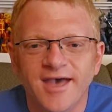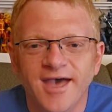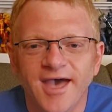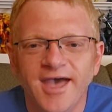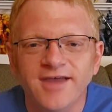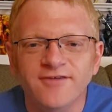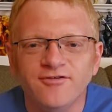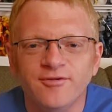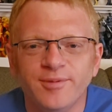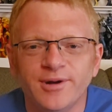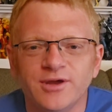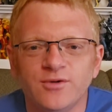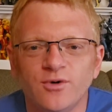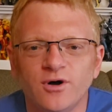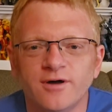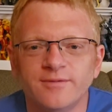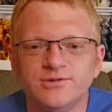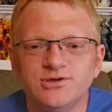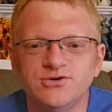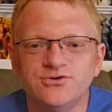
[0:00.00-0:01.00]
Hey everybody,
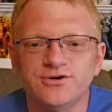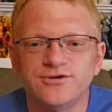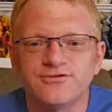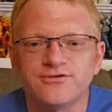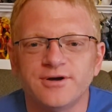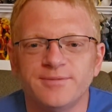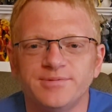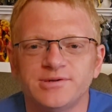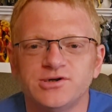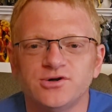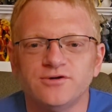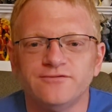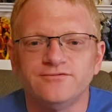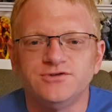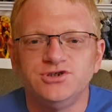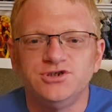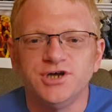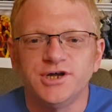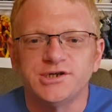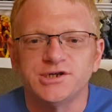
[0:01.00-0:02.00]
welcome to another episode of
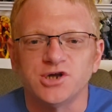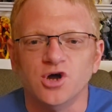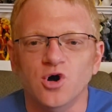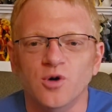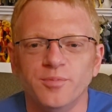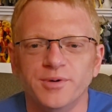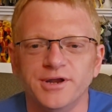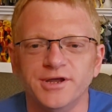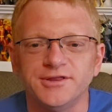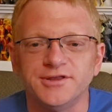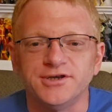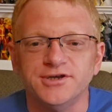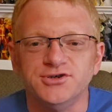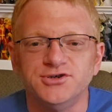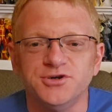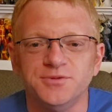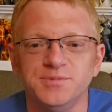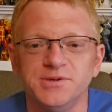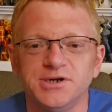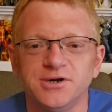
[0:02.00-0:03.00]
Just Open It, the
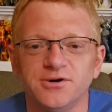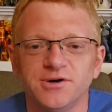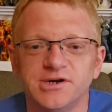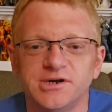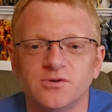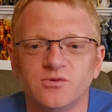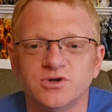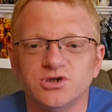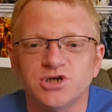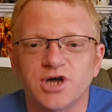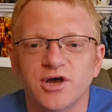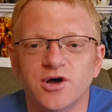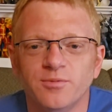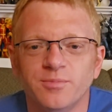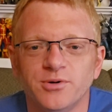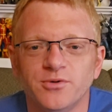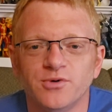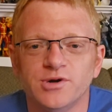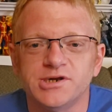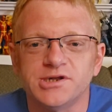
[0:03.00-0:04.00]
YouTube series in which I
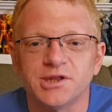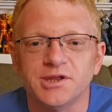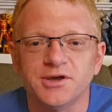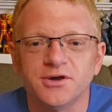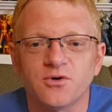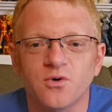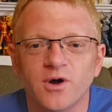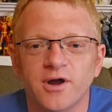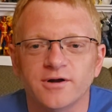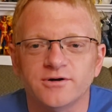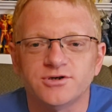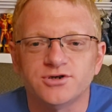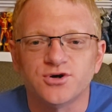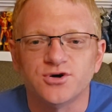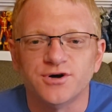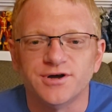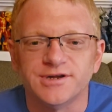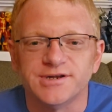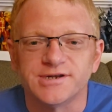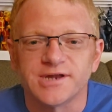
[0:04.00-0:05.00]
open recently acquired
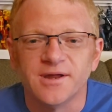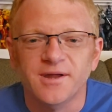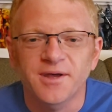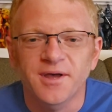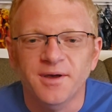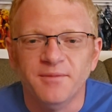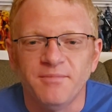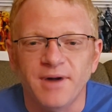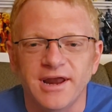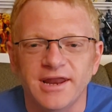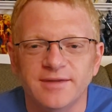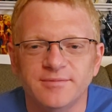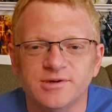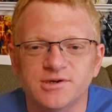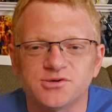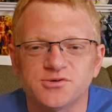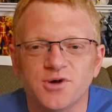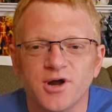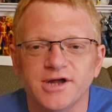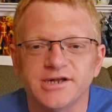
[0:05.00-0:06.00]
toys. My name
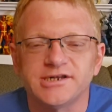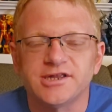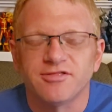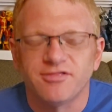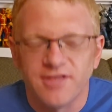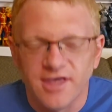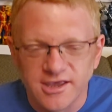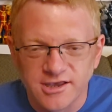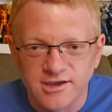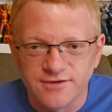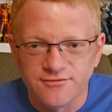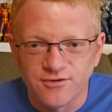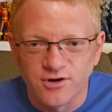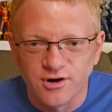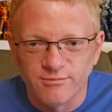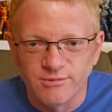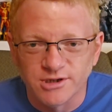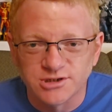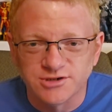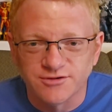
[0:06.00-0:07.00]
is Russ. Thank you very
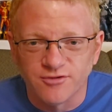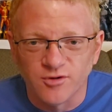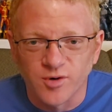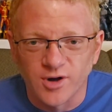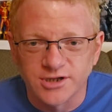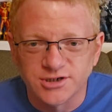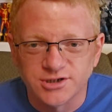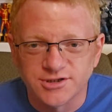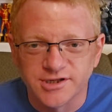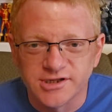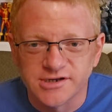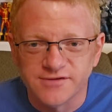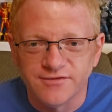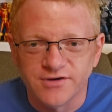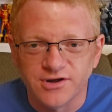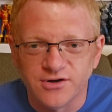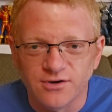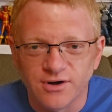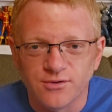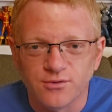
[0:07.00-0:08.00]
much for watching this
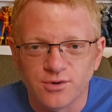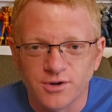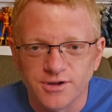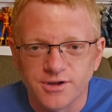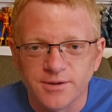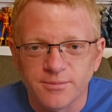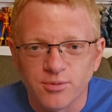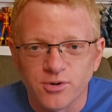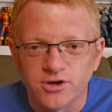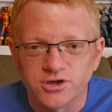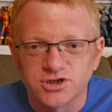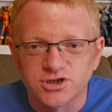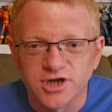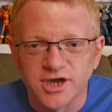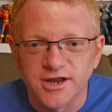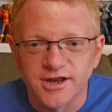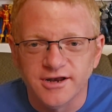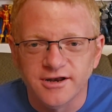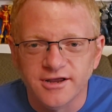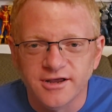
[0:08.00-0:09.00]
video. I really
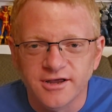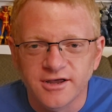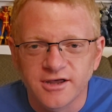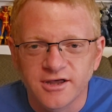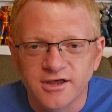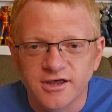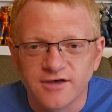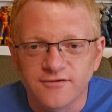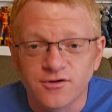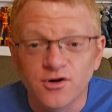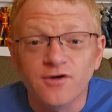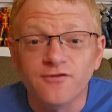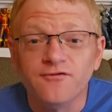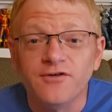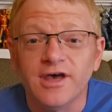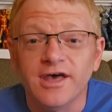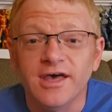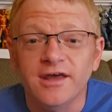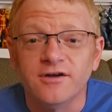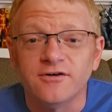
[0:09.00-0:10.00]
appreciate it. If you're a
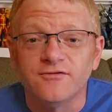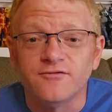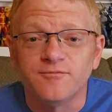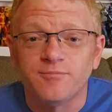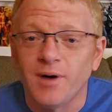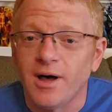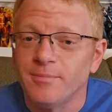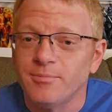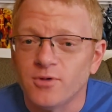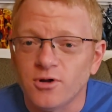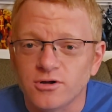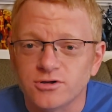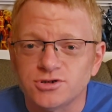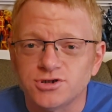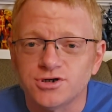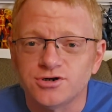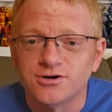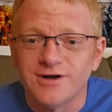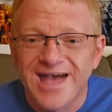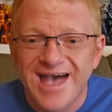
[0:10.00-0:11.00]
fan of pop
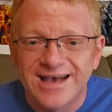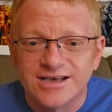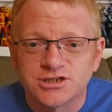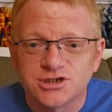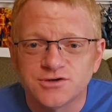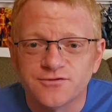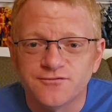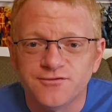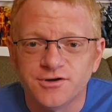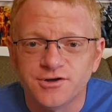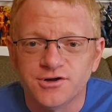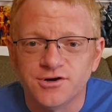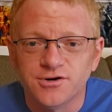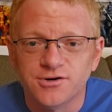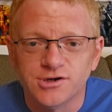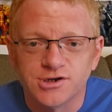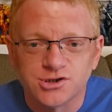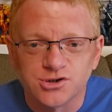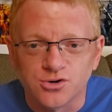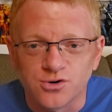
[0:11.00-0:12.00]
culture, action
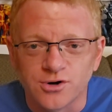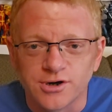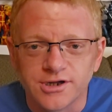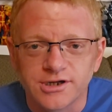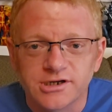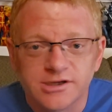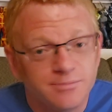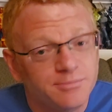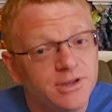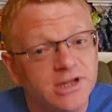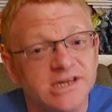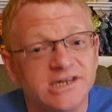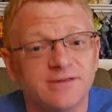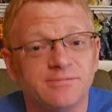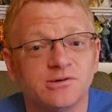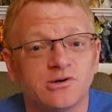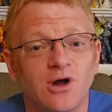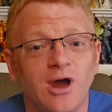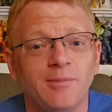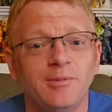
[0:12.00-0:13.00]
figures, toys, please
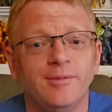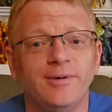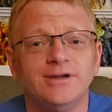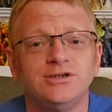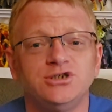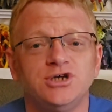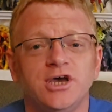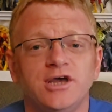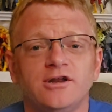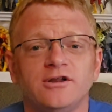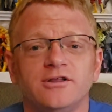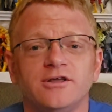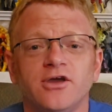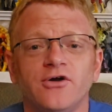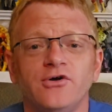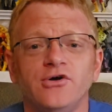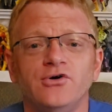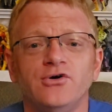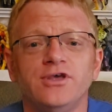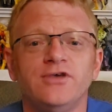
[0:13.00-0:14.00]
subscribe to my channel,
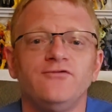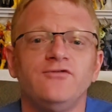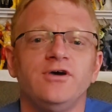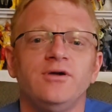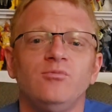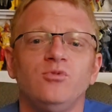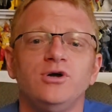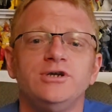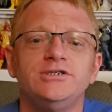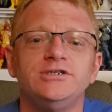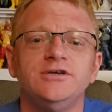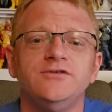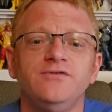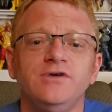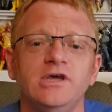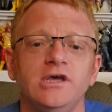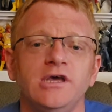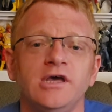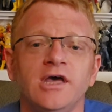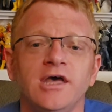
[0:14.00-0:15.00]
Karaoke Fanboy
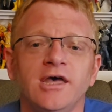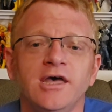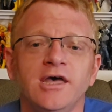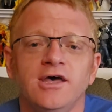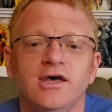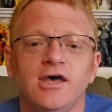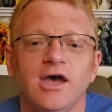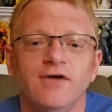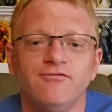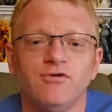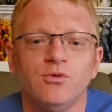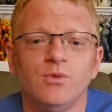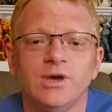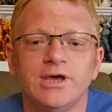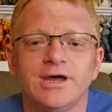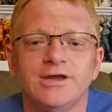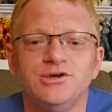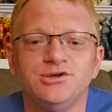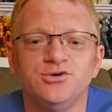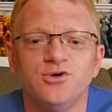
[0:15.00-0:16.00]
TV. Every
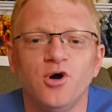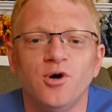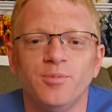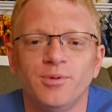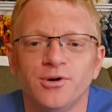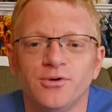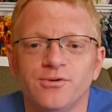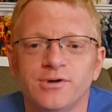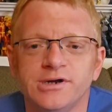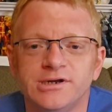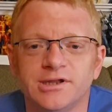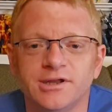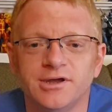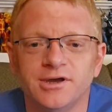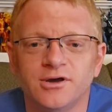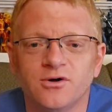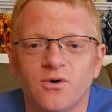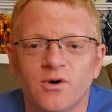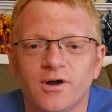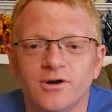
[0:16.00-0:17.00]
week I do open a recently
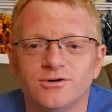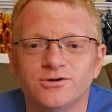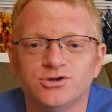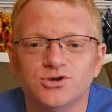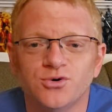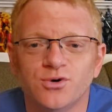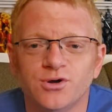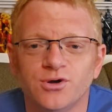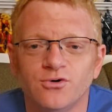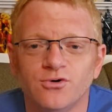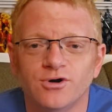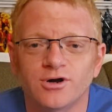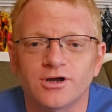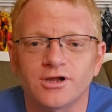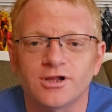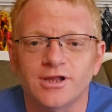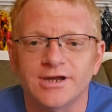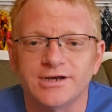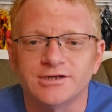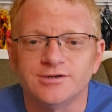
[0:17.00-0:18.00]
acquired toy or
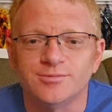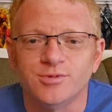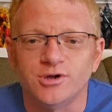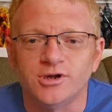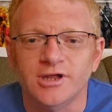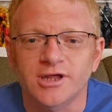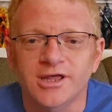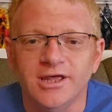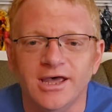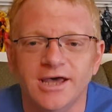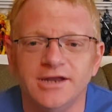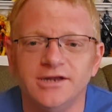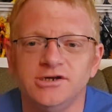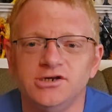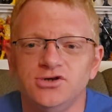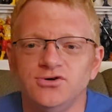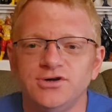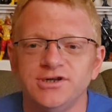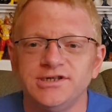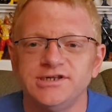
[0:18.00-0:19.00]
collectible. And as
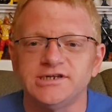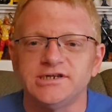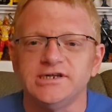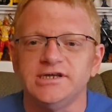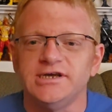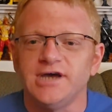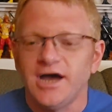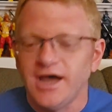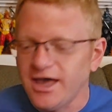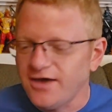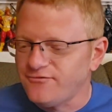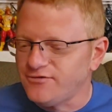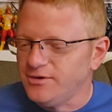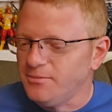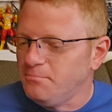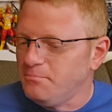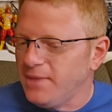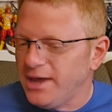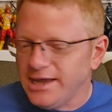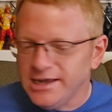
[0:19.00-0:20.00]
you can see, I have an
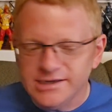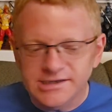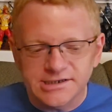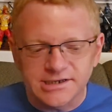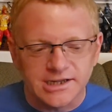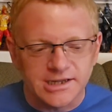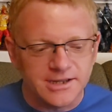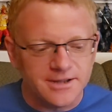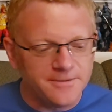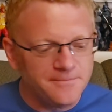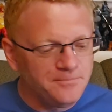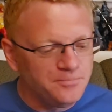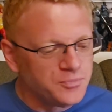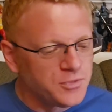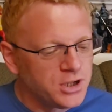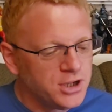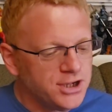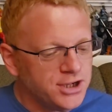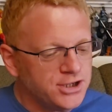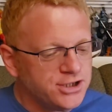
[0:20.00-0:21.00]
amazing
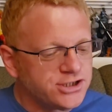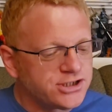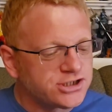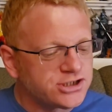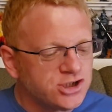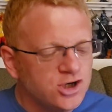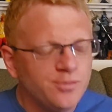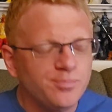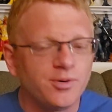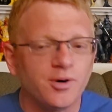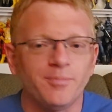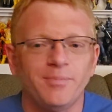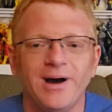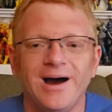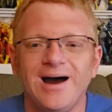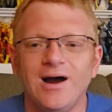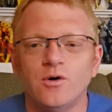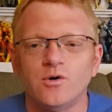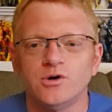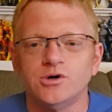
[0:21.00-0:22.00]

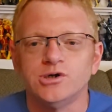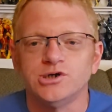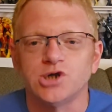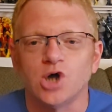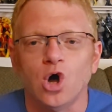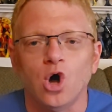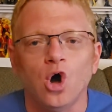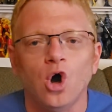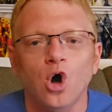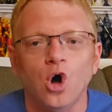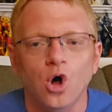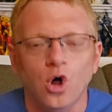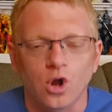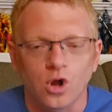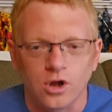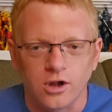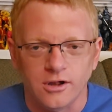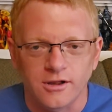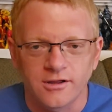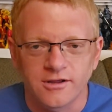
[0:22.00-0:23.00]
Superpowers
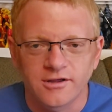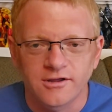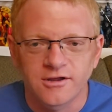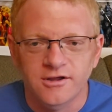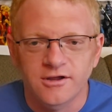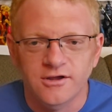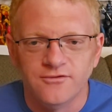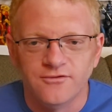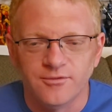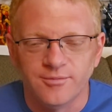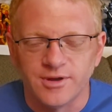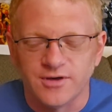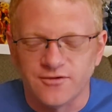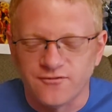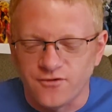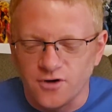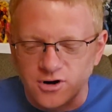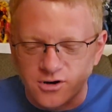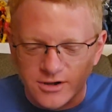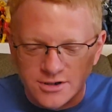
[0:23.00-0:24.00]
haul from
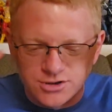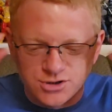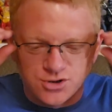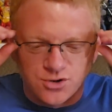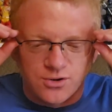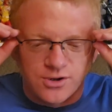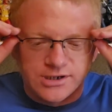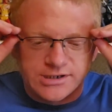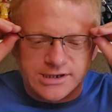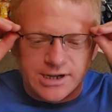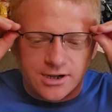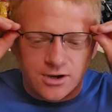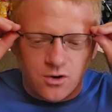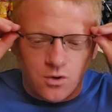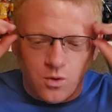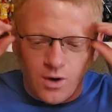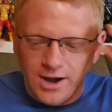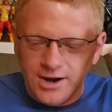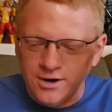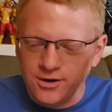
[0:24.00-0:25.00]
McFarlane Toys. I
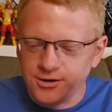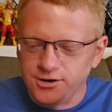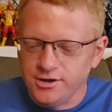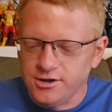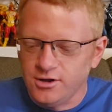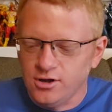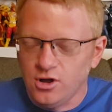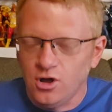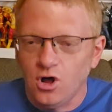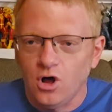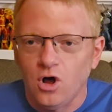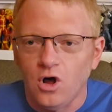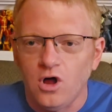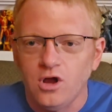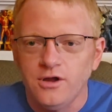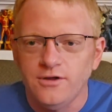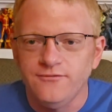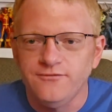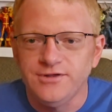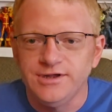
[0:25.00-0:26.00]
acquired
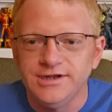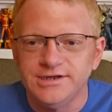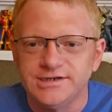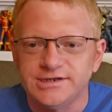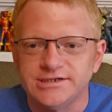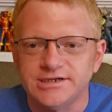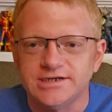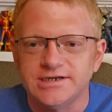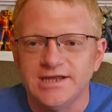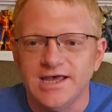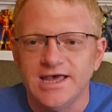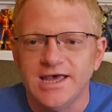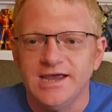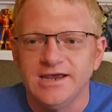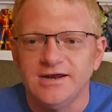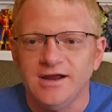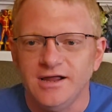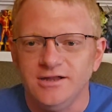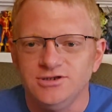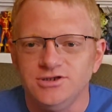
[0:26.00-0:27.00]
all of these today,
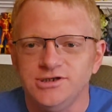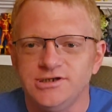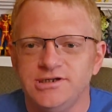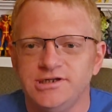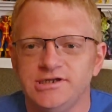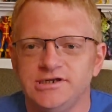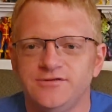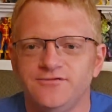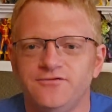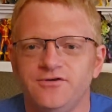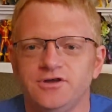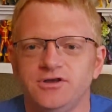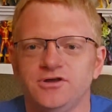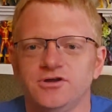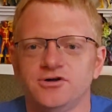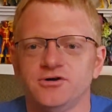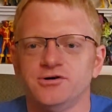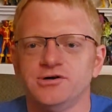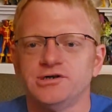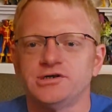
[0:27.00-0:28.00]
not just these
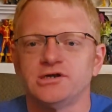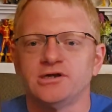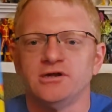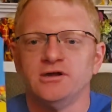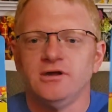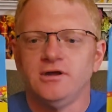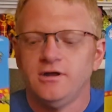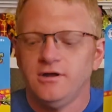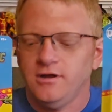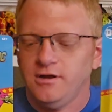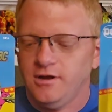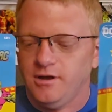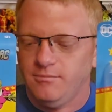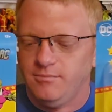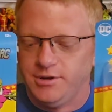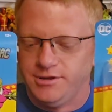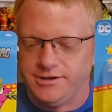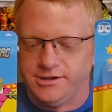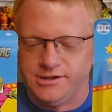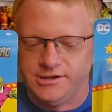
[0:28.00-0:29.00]
figures,
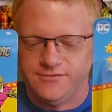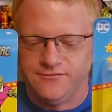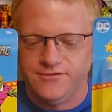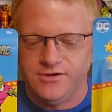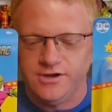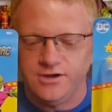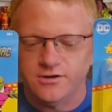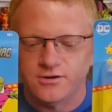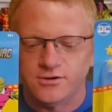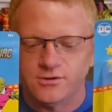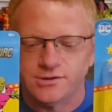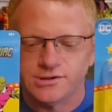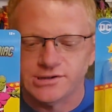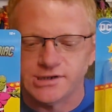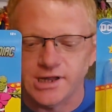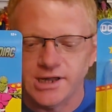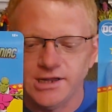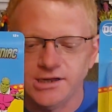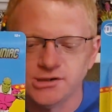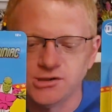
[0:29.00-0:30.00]
but these
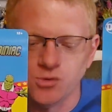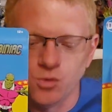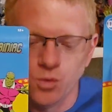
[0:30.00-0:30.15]
vehicles as